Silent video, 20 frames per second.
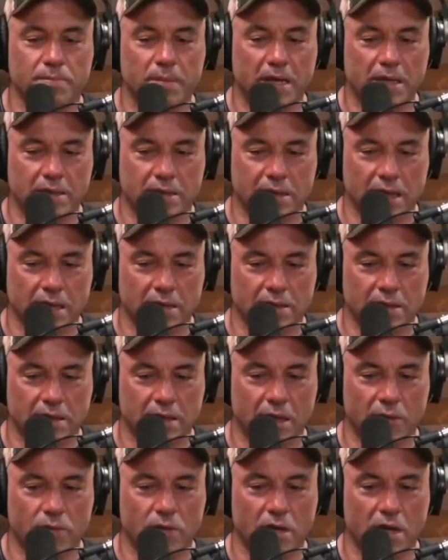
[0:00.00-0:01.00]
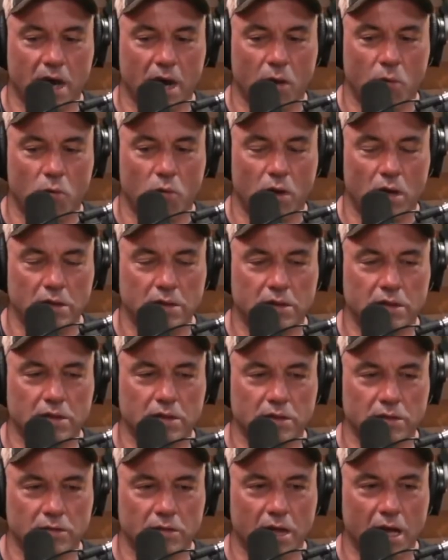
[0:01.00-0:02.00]
make sense that they would not want to
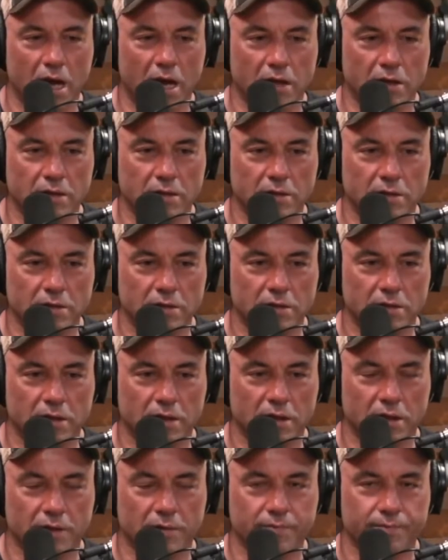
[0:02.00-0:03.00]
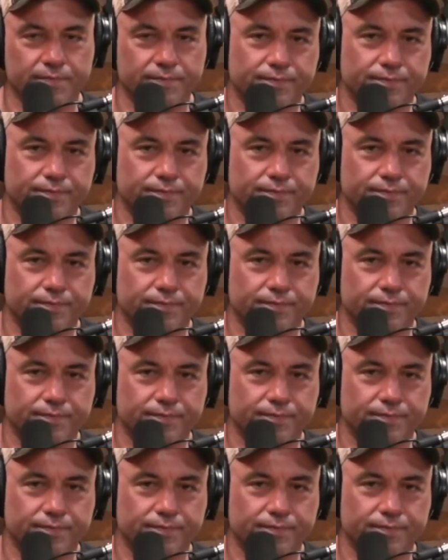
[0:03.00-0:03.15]
do that. Mm-hmm.